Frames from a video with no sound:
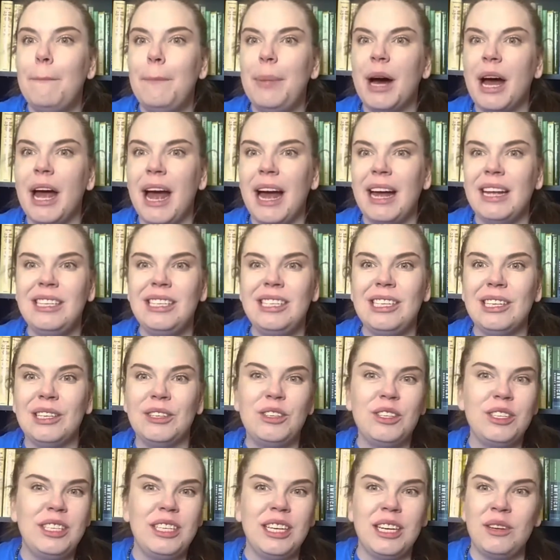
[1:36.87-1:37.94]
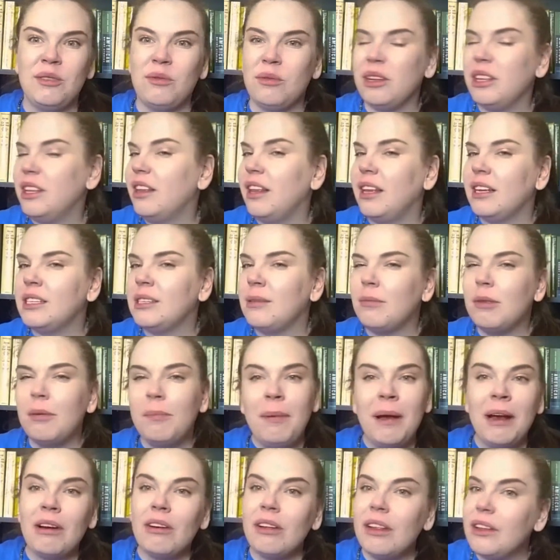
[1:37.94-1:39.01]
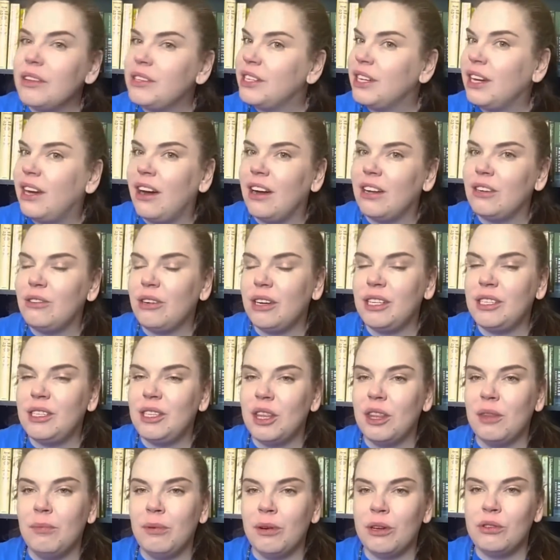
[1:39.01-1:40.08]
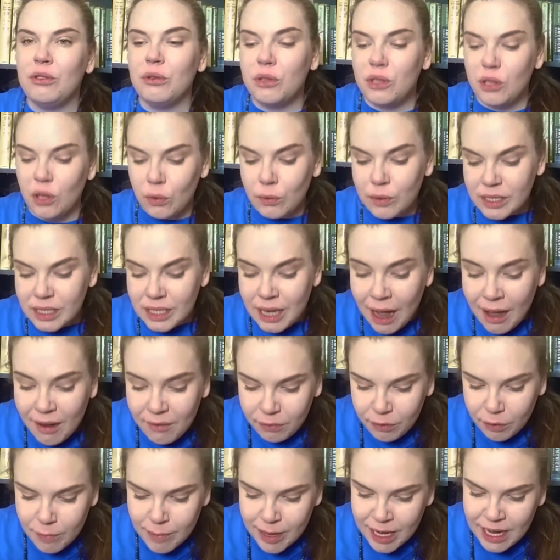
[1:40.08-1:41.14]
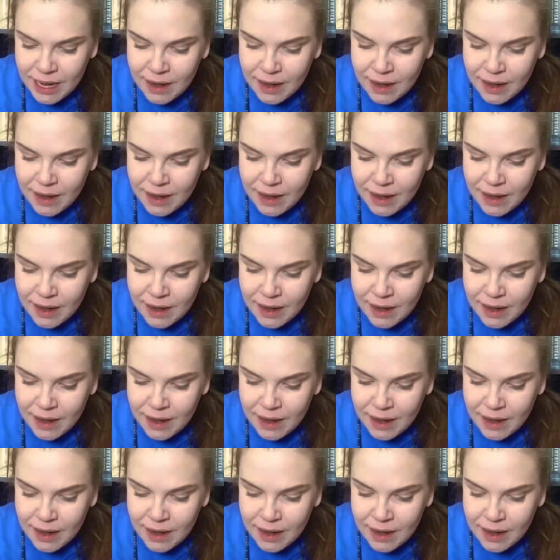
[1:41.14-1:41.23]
But I still just didn't really like some of the parallels and contrast that the book drew, so it was not for